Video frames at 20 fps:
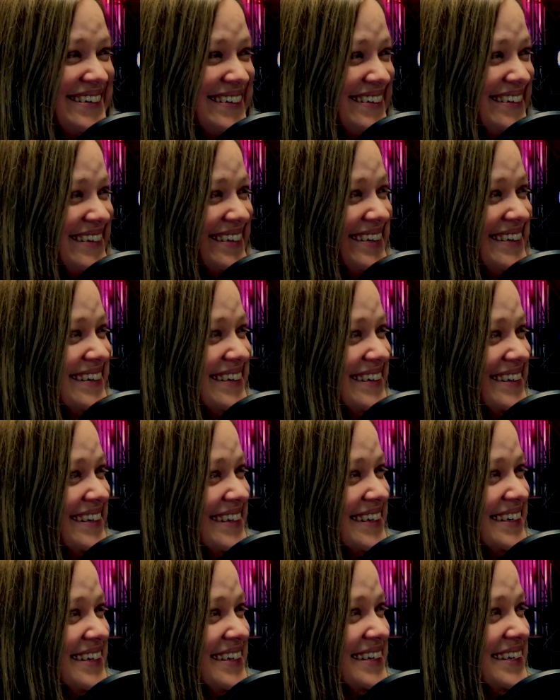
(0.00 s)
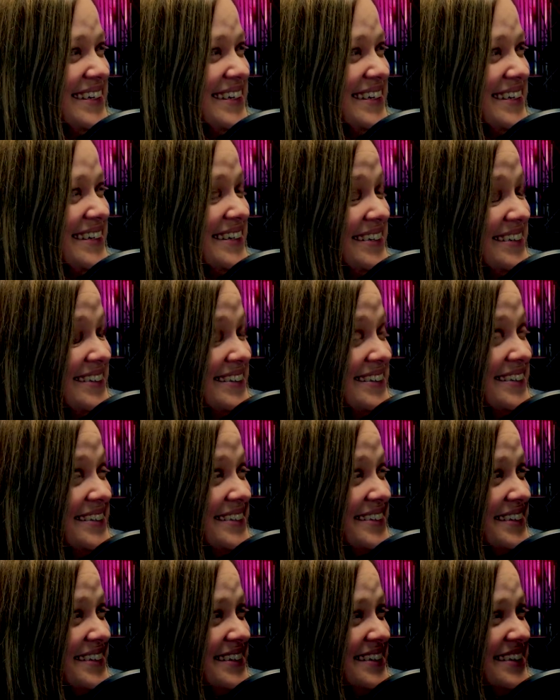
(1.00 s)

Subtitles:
[no speech]